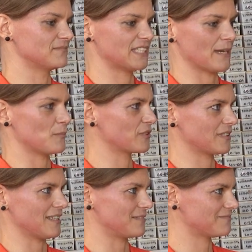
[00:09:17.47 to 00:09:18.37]
yeah, put
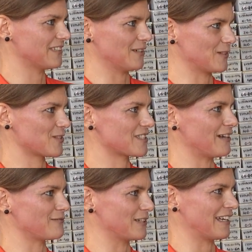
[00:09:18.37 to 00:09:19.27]
that, you know, to
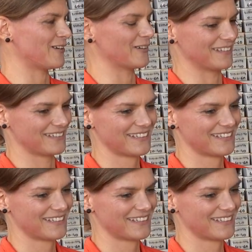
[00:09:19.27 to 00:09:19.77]
side for now. And